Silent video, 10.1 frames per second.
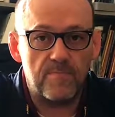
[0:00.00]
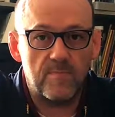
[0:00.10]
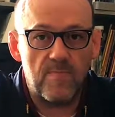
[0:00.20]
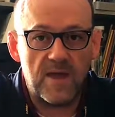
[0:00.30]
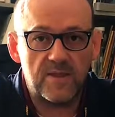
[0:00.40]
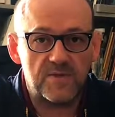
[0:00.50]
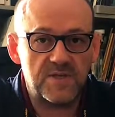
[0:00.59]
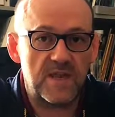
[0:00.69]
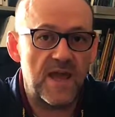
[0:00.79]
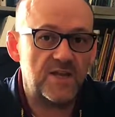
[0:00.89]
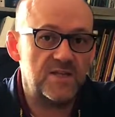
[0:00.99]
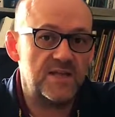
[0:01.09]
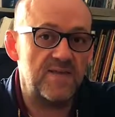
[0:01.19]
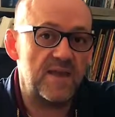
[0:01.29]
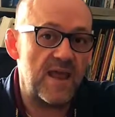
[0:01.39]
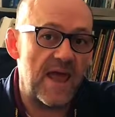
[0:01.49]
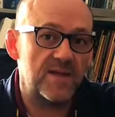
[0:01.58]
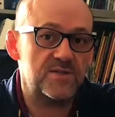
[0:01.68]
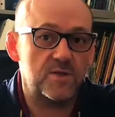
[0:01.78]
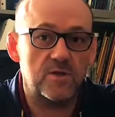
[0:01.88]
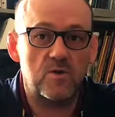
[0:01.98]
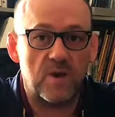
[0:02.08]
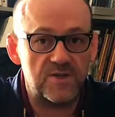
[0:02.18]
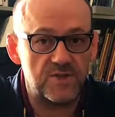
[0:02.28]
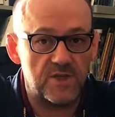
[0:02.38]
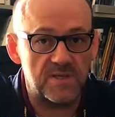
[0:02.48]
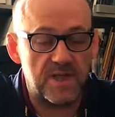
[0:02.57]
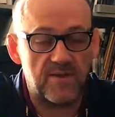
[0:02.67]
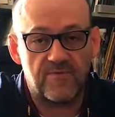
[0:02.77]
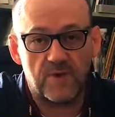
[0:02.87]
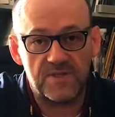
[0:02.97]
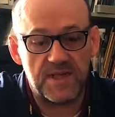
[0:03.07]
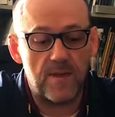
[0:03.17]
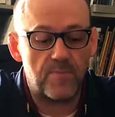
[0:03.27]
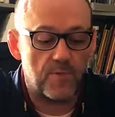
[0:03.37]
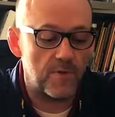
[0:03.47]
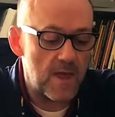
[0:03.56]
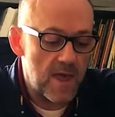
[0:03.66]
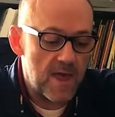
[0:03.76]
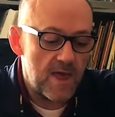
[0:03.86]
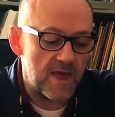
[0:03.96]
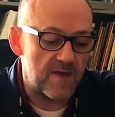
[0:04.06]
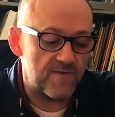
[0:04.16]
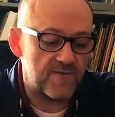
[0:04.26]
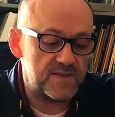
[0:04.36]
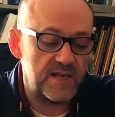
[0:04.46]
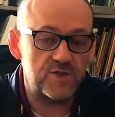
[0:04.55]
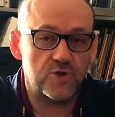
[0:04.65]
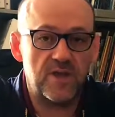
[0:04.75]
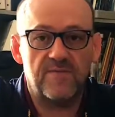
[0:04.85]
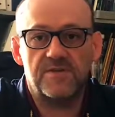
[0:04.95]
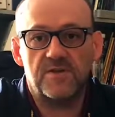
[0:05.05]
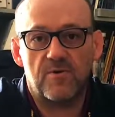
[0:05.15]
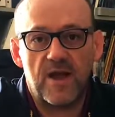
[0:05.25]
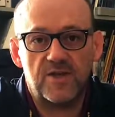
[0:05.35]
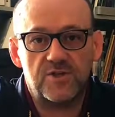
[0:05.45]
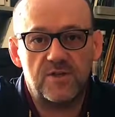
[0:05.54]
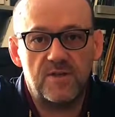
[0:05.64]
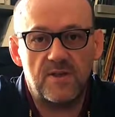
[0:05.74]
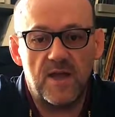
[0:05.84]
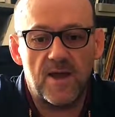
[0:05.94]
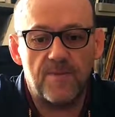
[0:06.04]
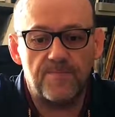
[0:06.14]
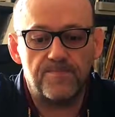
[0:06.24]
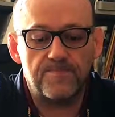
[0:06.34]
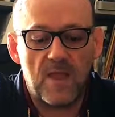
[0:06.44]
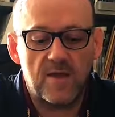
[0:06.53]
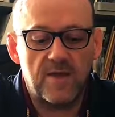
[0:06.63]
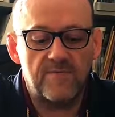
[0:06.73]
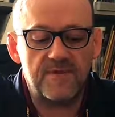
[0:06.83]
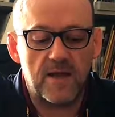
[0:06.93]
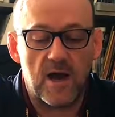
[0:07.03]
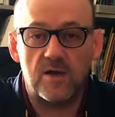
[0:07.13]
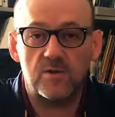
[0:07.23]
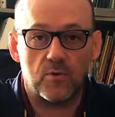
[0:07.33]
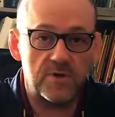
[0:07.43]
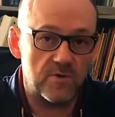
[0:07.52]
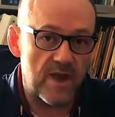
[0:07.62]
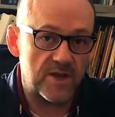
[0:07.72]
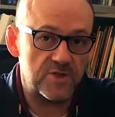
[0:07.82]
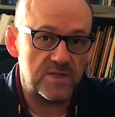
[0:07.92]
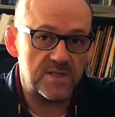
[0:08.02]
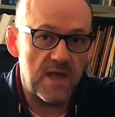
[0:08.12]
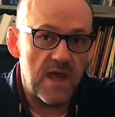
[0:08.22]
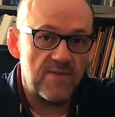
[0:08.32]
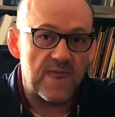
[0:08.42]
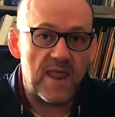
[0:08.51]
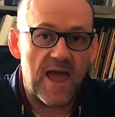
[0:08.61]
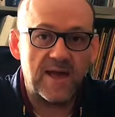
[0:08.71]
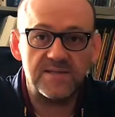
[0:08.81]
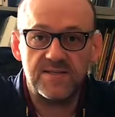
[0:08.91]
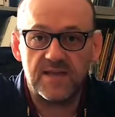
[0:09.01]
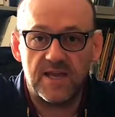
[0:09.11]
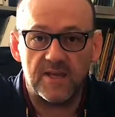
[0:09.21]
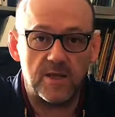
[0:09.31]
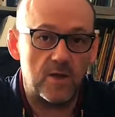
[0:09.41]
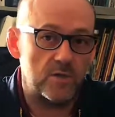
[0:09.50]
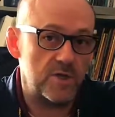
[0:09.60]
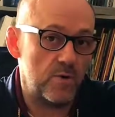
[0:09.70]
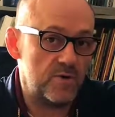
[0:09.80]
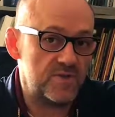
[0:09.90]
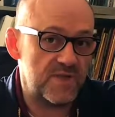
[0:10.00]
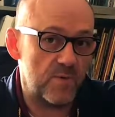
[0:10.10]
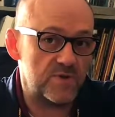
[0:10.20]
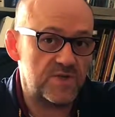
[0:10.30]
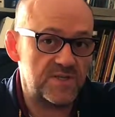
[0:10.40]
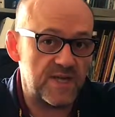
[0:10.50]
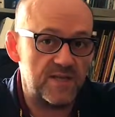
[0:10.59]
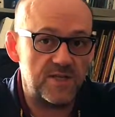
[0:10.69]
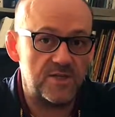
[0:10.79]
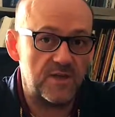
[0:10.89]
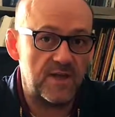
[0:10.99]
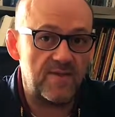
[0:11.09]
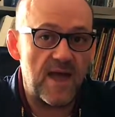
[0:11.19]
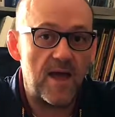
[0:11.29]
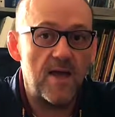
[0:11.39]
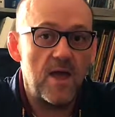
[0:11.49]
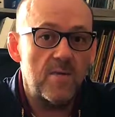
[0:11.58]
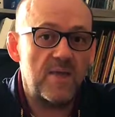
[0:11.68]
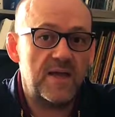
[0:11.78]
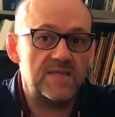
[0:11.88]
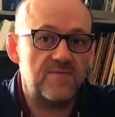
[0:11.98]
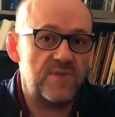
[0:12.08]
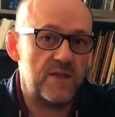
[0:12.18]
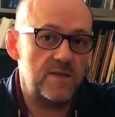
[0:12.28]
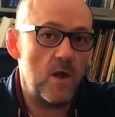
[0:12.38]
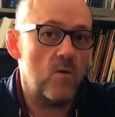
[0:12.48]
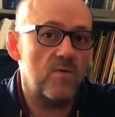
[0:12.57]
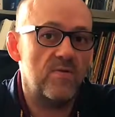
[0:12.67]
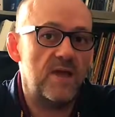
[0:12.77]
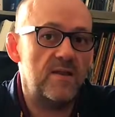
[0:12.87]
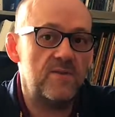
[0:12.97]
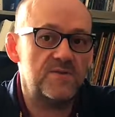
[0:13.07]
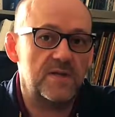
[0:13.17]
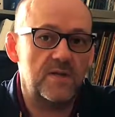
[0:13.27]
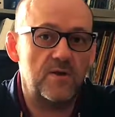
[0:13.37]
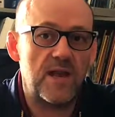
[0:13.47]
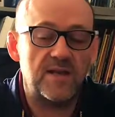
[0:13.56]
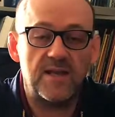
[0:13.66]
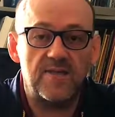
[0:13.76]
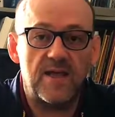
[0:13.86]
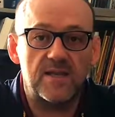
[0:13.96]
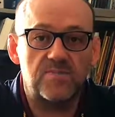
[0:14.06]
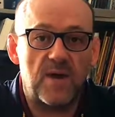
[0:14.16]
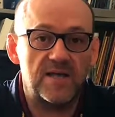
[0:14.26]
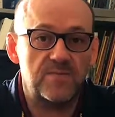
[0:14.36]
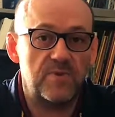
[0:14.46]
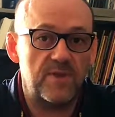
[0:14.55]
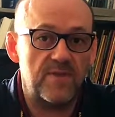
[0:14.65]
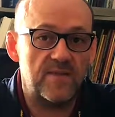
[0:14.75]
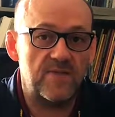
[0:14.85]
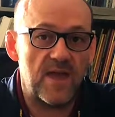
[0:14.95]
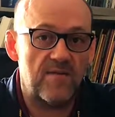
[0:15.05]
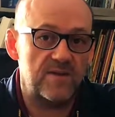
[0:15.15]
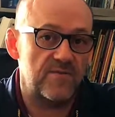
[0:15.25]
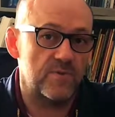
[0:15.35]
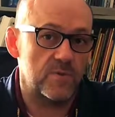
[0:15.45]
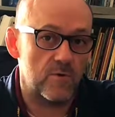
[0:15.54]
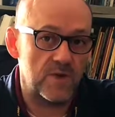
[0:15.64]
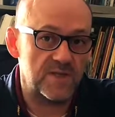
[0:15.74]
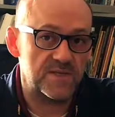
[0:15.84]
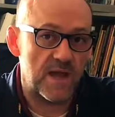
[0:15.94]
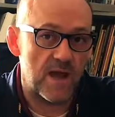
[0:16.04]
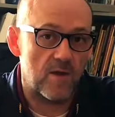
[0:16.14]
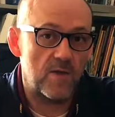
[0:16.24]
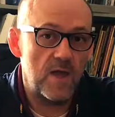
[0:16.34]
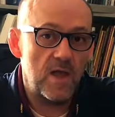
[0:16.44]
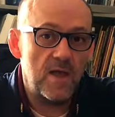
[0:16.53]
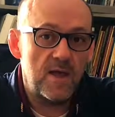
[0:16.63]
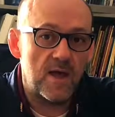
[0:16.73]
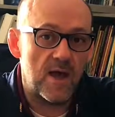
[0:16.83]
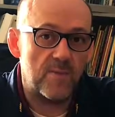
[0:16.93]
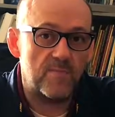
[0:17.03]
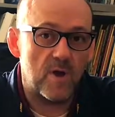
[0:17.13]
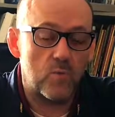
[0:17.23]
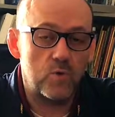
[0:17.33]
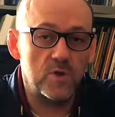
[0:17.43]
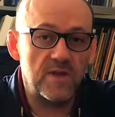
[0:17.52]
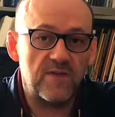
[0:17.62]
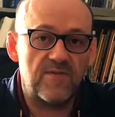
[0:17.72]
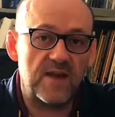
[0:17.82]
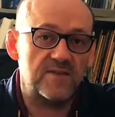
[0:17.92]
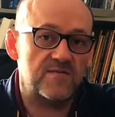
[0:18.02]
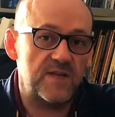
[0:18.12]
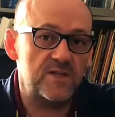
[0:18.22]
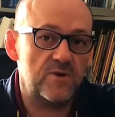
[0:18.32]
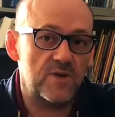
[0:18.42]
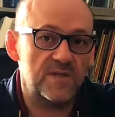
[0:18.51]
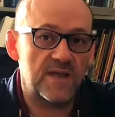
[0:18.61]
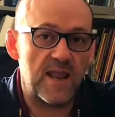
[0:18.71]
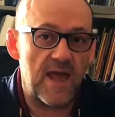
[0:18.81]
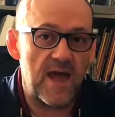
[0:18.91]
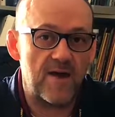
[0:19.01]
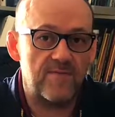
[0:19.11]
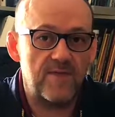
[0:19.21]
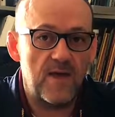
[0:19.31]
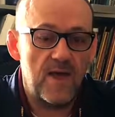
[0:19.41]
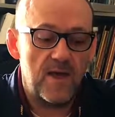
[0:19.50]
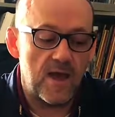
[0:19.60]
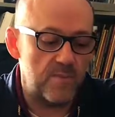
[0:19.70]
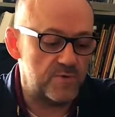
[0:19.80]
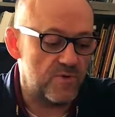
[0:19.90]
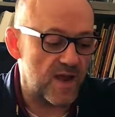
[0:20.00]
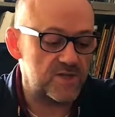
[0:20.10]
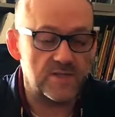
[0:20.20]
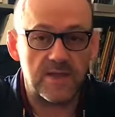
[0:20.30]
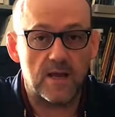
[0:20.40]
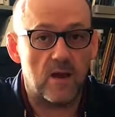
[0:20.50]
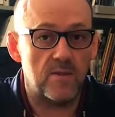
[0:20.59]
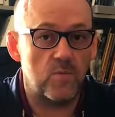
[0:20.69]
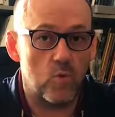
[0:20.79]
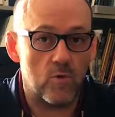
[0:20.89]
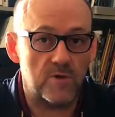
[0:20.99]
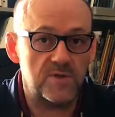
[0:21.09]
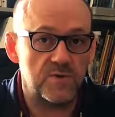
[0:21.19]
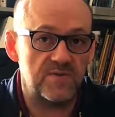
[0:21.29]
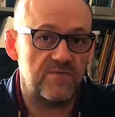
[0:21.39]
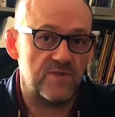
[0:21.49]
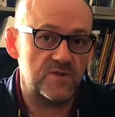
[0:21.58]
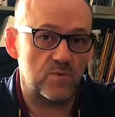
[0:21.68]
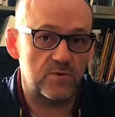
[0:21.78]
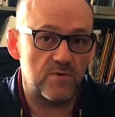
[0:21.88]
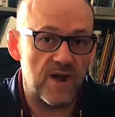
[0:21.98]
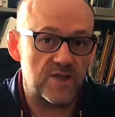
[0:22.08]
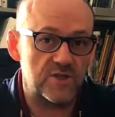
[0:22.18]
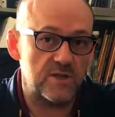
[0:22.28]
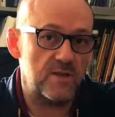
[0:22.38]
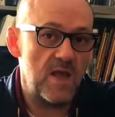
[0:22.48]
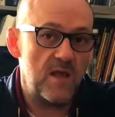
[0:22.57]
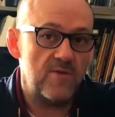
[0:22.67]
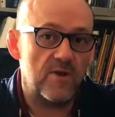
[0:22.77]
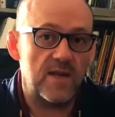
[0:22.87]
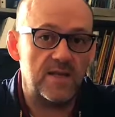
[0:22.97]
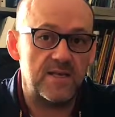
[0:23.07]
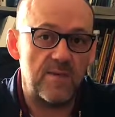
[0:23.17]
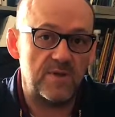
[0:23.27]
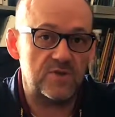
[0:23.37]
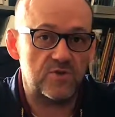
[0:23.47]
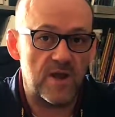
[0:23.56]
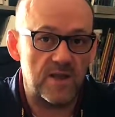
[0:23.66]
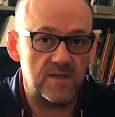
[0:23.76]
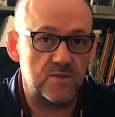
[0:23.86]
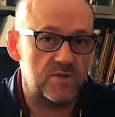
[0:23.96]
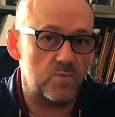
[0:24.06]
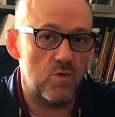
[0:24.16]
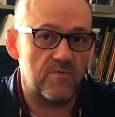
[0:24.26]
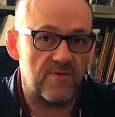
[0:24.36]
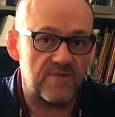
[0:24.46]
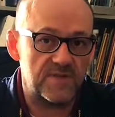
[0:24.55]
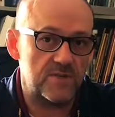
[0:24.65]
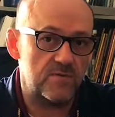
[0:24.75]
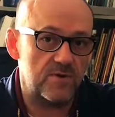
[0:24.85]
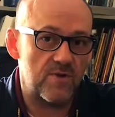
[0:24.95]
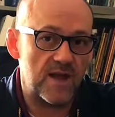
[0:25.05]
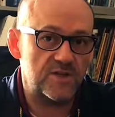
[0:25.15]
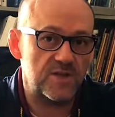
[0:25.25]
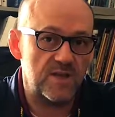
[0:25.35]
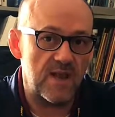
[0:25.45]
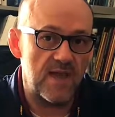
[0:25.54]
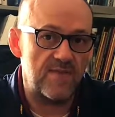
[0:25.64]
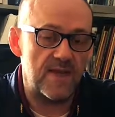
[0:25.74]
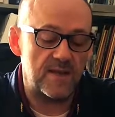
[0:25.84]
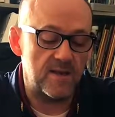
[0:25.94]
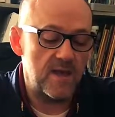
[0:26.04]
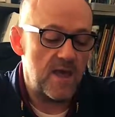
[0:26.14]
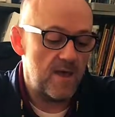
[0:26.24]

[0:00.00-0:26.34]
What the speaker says: make those connections, and then ask good questions. Like, for example, if a teacher gives a direction, gives like auditory directions, then ask the kid, do you understand what she said? Did you get that? Because if they don't, then there's a good idea that it's possibly that they have a different learning style. A really effective teacher is going to have directions like on the board, so it's a visual direction. They're going to demonstrate it, so it's more of a physical direction, and then